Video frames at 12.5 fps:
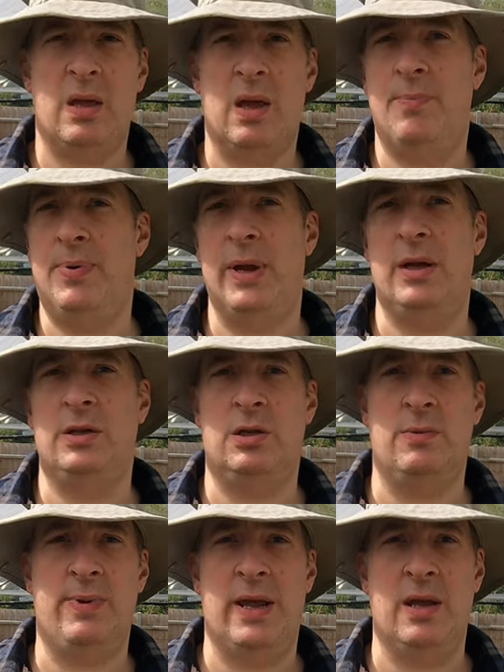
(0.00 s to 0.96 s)
appears
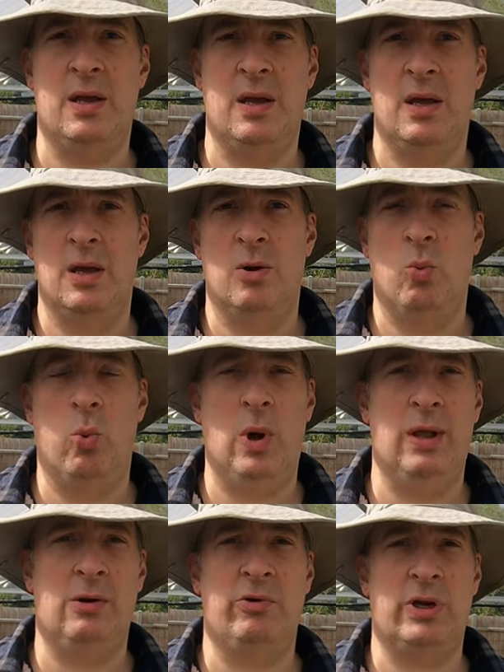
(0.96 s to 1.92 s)
to be
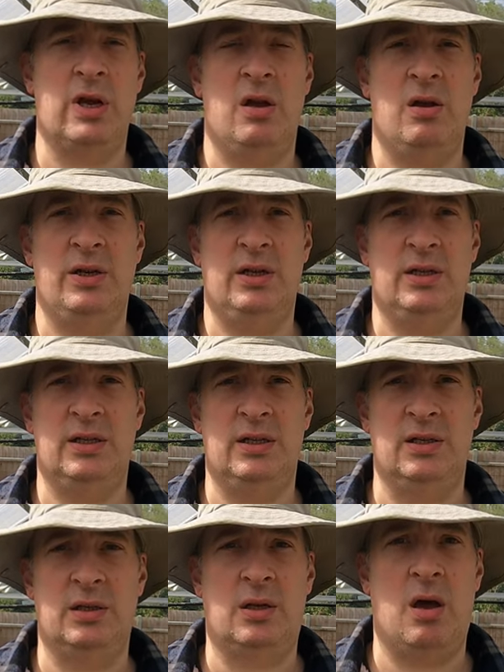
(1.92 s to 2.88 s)
well regarded. This
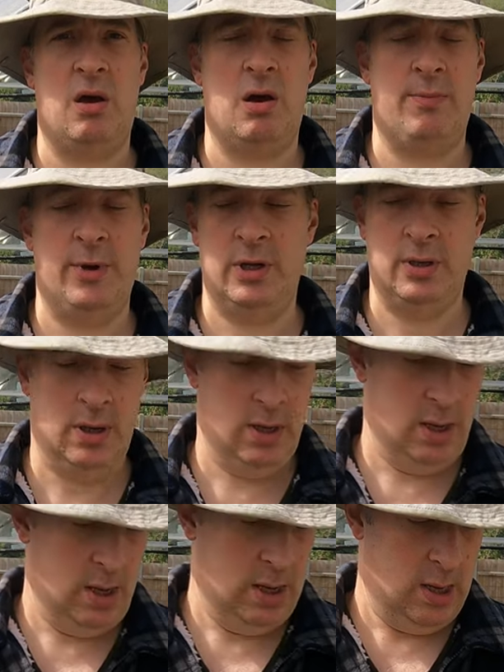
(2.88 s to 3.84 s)
is Carmen.
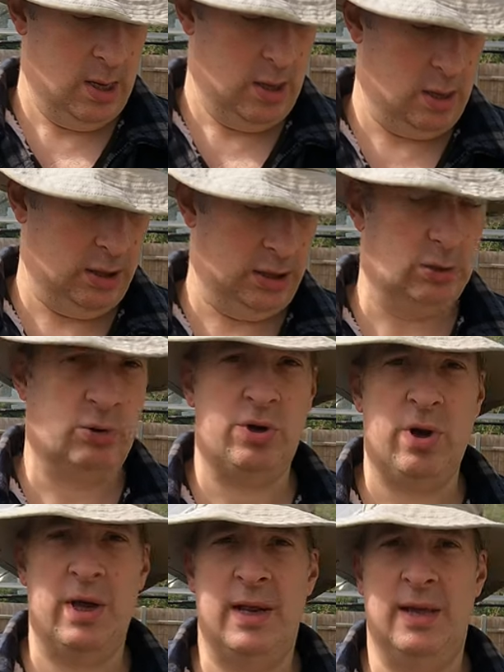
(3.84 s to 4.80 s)
I shall
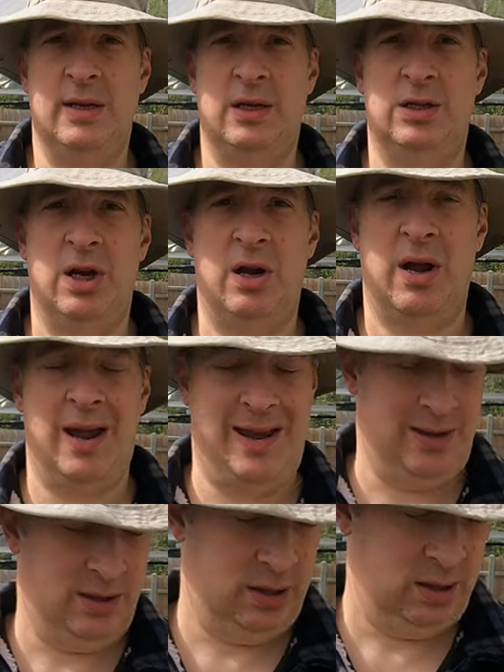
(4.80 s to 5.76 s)
try that this year
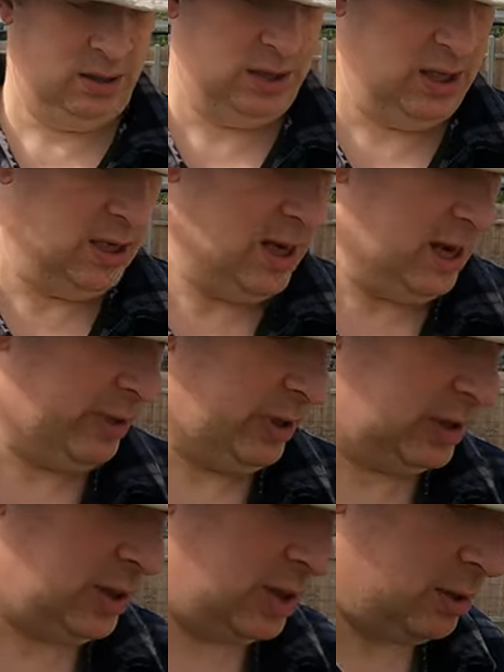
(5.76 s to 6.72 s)
and see how
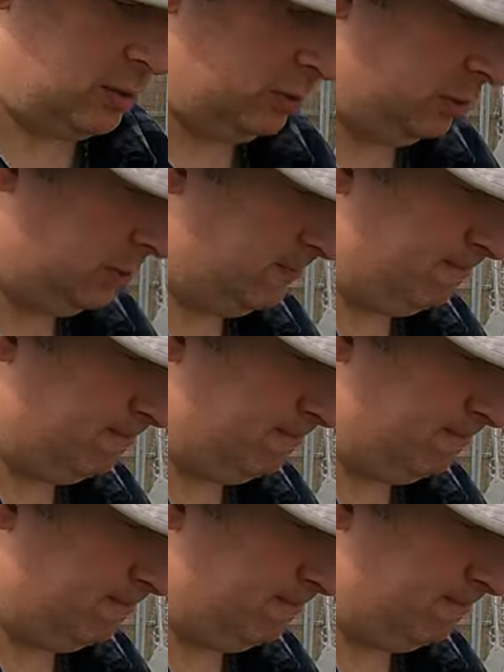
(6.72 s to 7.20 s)
it goes.